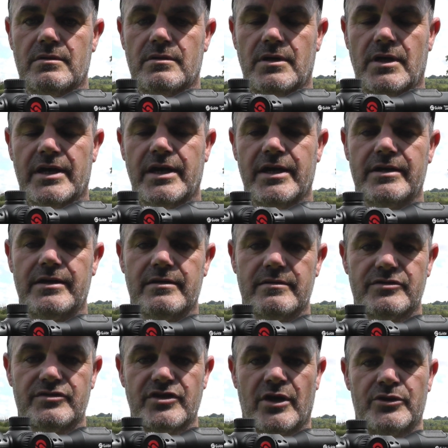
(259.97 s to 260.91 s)
Okay,
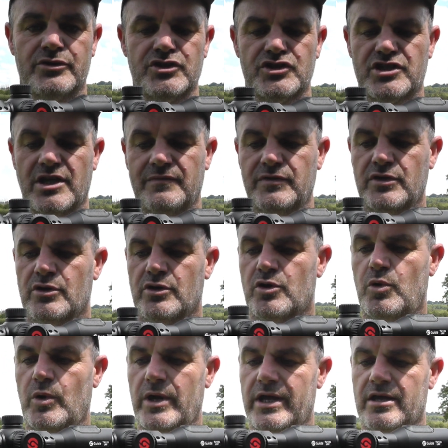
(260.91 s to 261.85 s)
so I'll just give you a
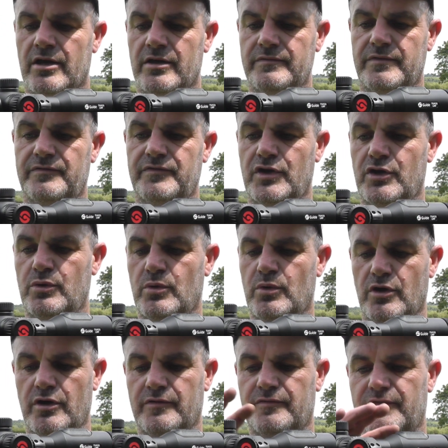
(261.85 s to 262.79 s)
quick
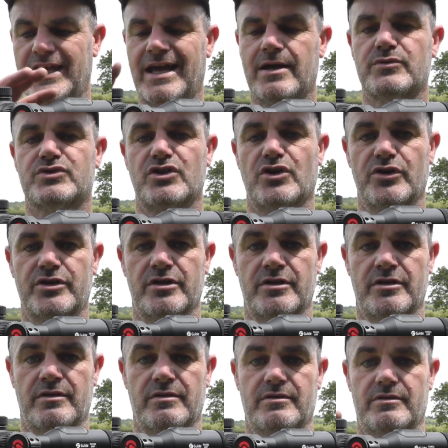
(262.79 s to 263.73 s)
overview of the outside
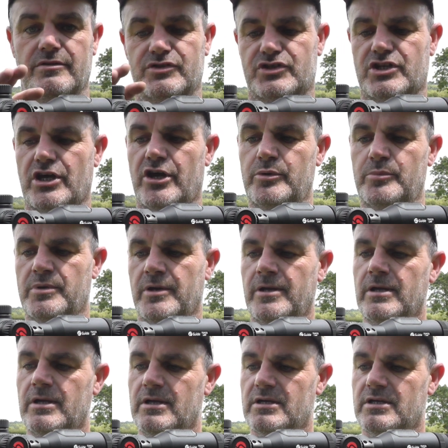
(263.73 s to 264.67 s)
of the scope.
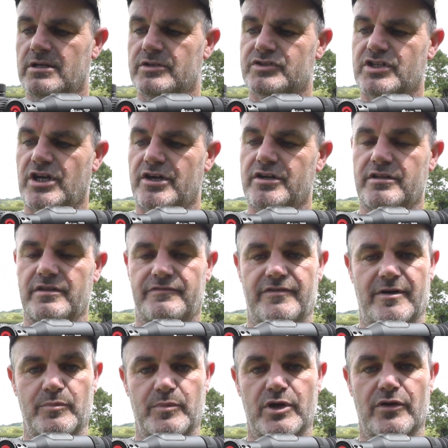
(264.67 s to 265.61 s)
Starting at the
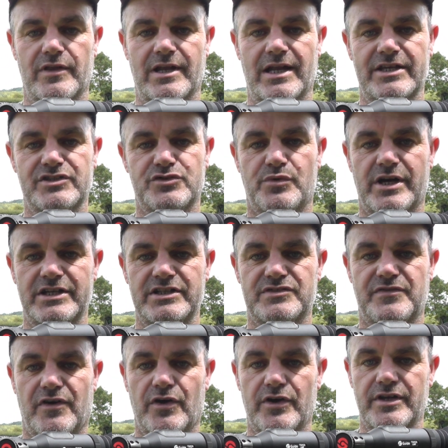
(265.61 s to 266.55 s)
front, we've got the laser
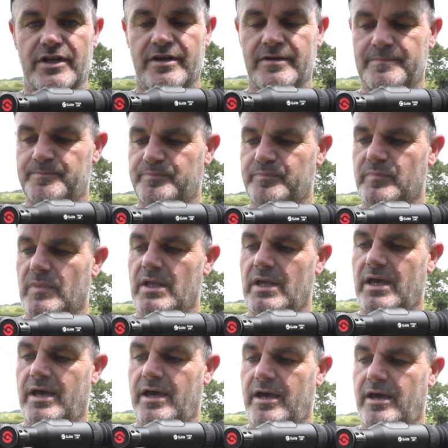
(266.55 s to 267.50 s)
rangefinder.
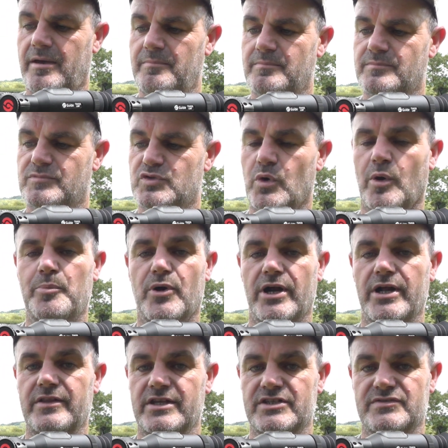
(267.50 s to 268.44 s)
To
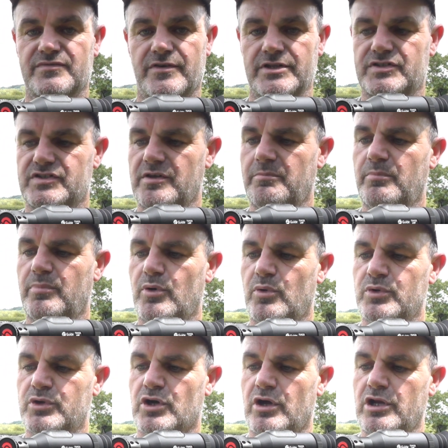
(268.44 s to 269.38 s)
operate this, very
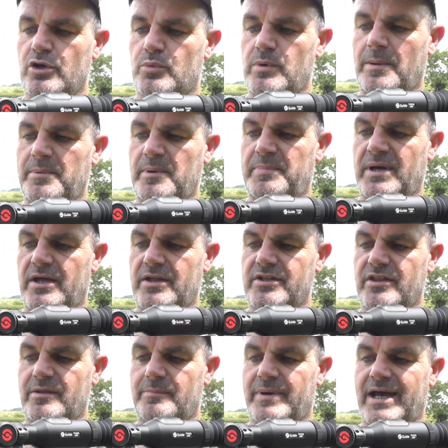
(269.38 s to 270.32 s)
simple. You've got a little rubber button
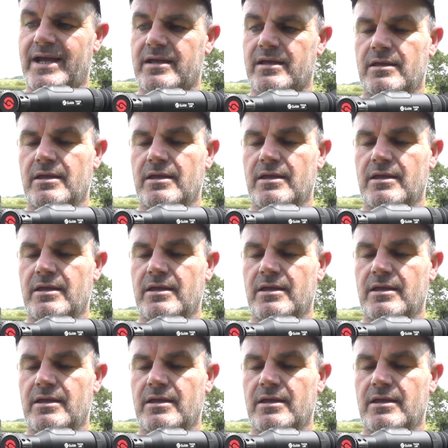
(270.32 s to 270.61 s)
at the back.